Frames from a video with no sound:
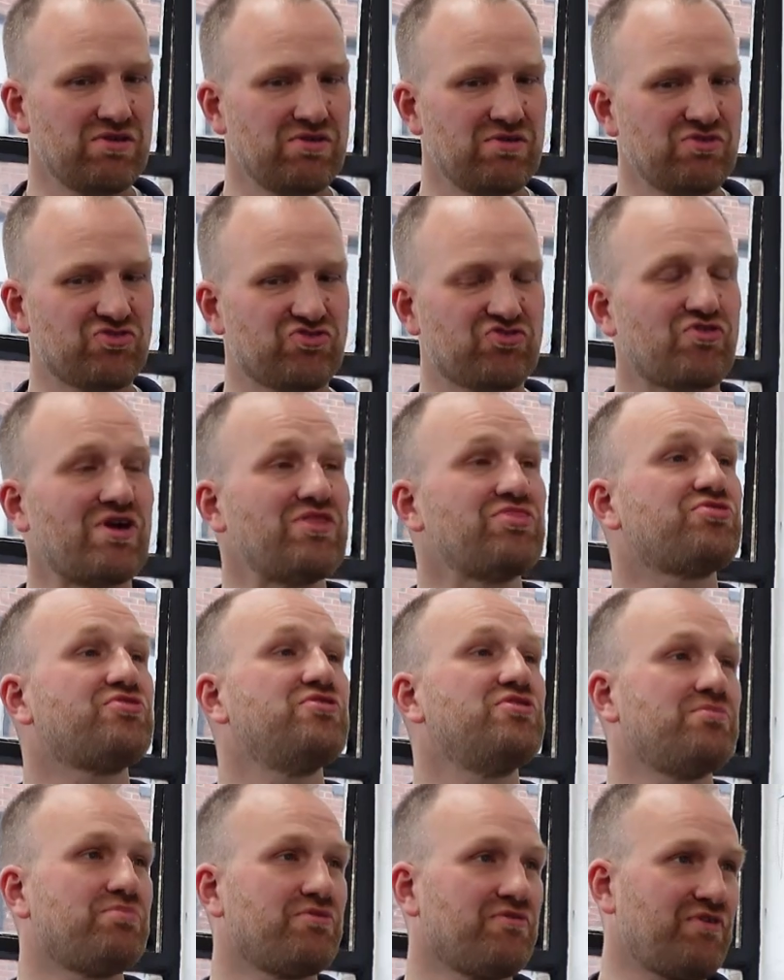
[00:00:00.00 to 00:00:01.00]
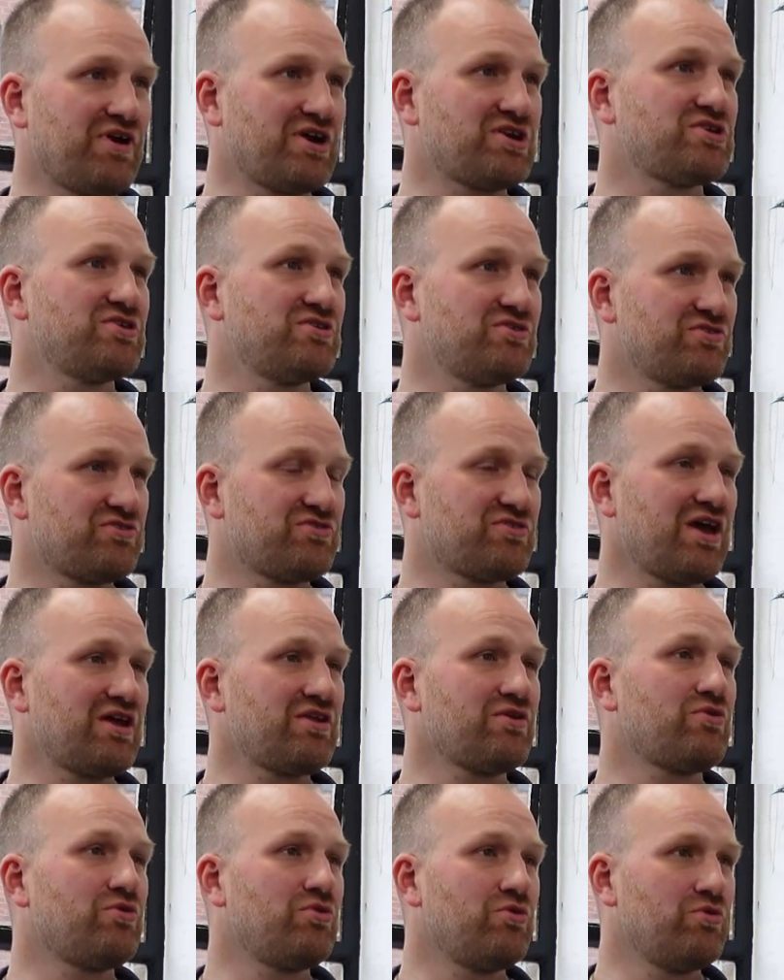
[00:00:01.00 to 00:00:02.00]
strengthen the profession's
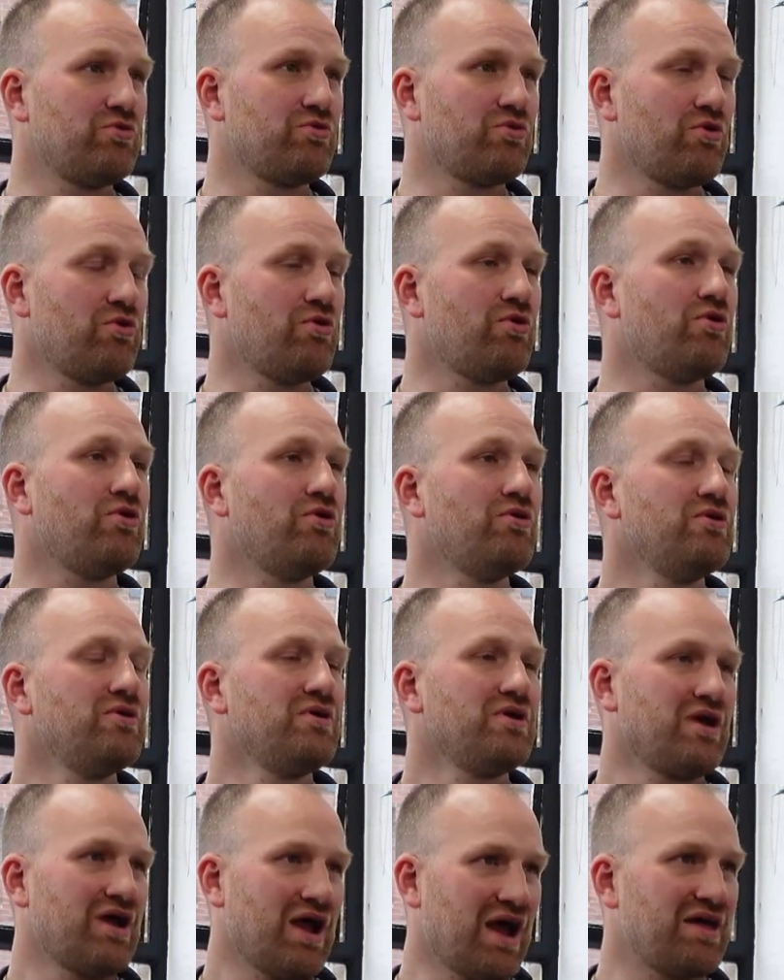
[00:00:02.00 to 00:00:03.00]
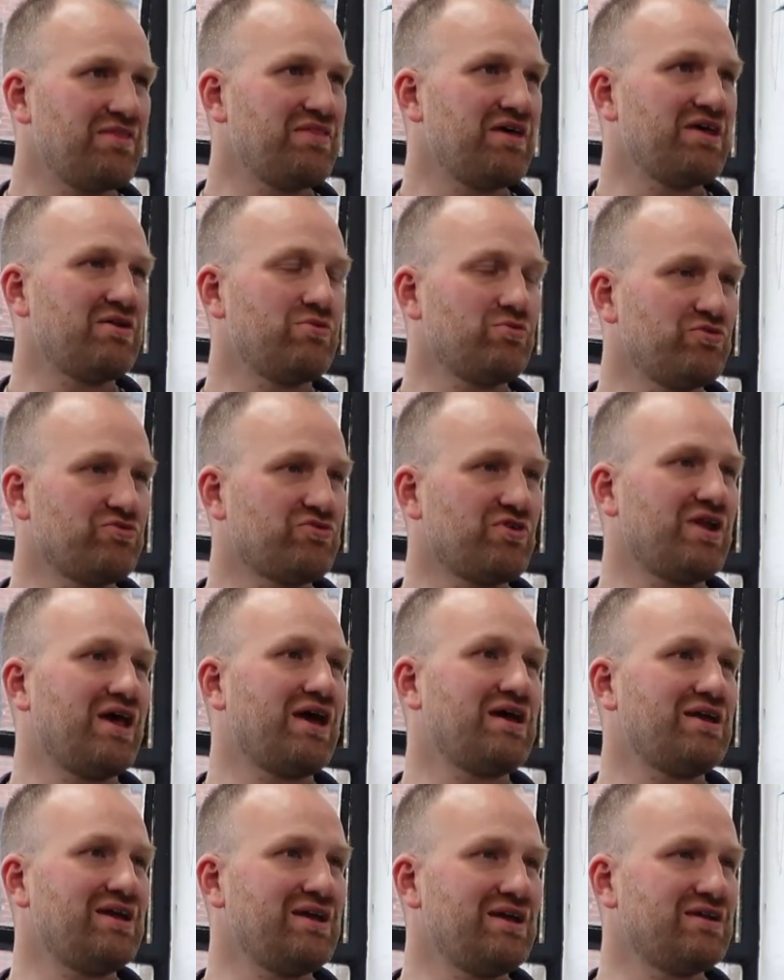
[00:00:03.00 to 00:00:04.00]
technical core and then also
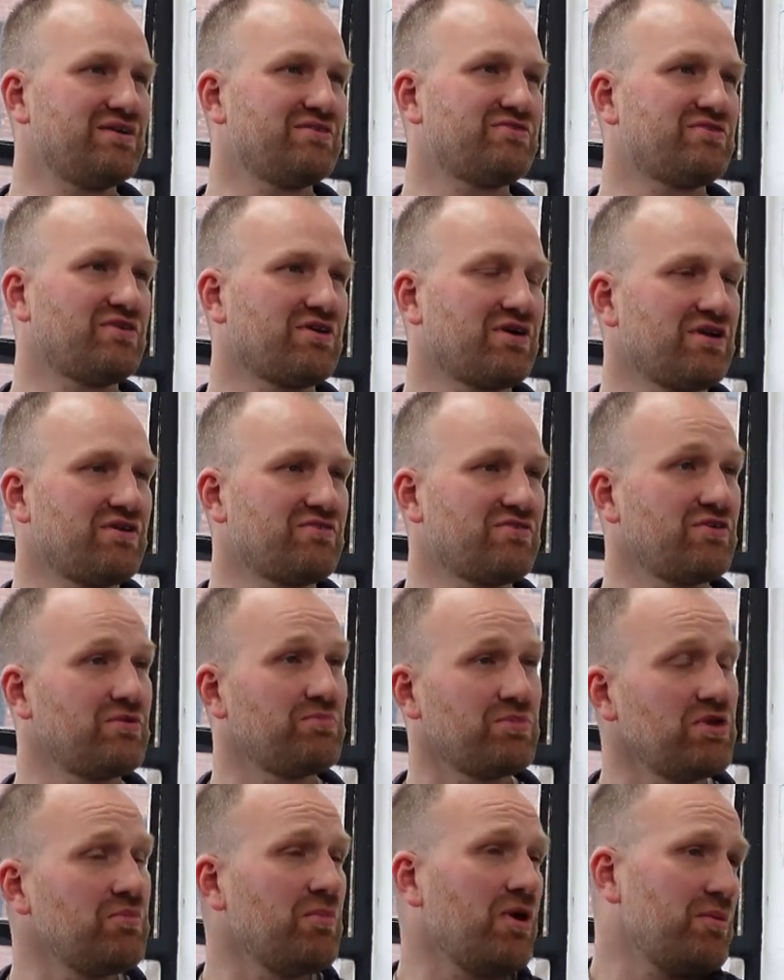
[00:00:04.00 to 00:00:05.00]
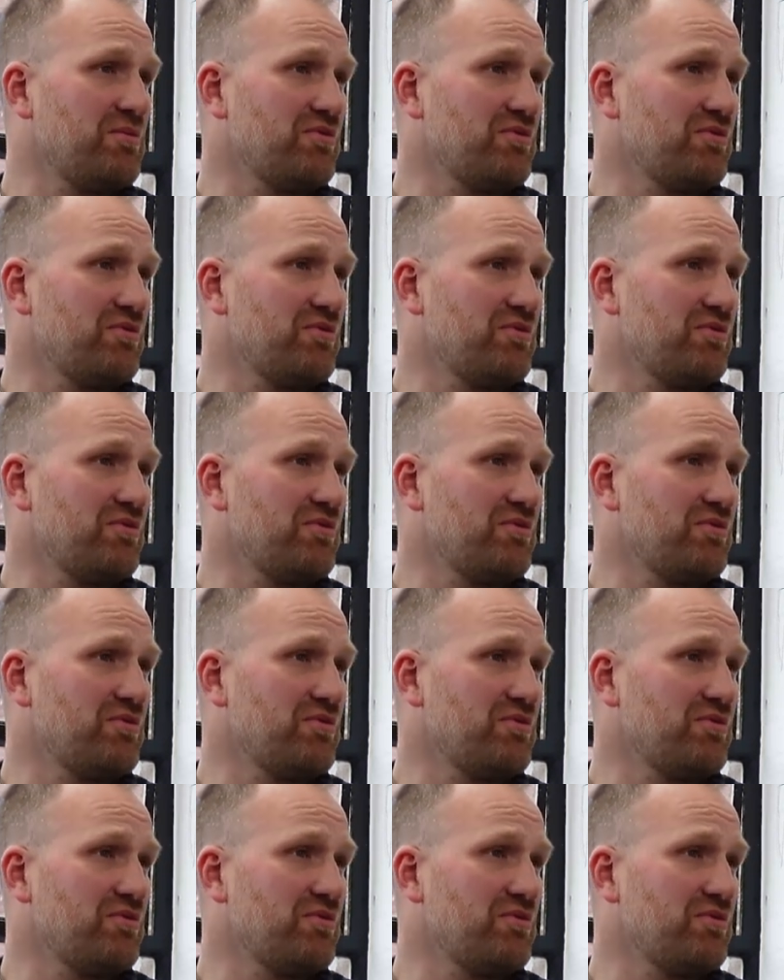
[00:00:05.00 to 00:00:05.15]
lead us to kind of do. But you might be